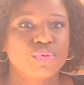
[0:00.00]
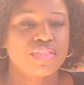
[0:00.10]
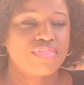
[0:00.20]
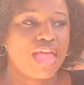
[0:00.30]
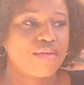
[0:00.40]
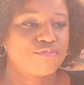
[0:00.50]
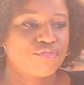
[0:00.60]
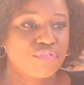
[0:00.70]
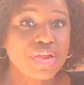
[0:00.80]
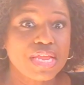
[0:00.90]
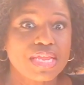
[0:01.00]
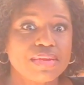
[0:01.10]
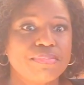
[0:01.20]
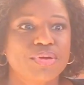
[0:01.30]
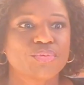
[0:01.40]
with that
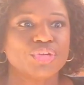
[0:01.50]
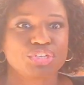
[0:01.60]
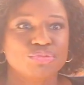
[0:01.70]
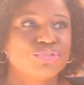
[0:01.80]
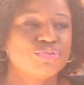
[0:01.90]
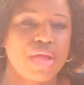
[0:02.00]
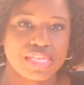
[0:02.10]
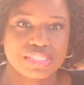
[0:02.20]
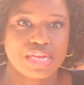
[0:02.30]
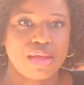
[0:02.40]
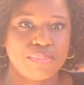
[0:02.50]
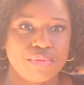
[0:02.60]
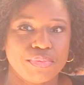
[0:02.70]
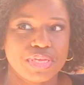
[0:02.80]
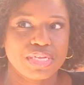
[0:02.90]
friend, but with you two as a
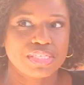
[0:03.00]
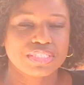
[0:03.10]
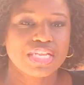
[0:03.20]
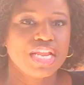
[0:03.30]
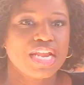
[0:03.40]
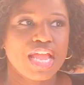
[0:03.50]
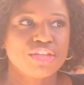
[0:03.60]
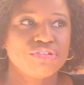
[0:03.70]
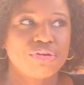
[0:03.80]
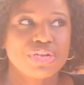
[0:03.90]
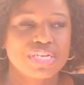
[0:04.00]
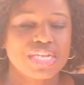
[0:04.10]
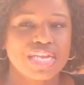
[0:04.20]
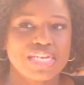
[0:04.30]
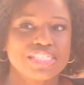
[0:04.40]
couple. Because now you're all
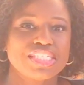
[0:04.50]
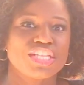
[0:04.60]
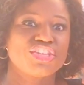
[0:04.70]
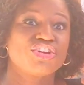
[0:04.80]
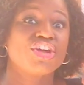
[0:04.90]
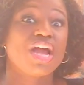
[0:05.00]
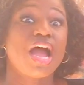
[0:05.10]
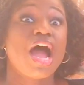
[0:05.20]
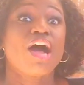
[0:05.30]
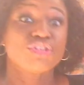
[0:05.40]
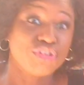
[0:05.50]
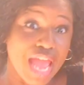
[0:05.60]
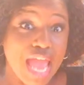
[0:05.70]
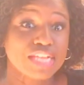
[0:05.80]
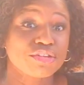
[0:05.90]
looking at each other, how you
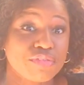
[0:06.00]
act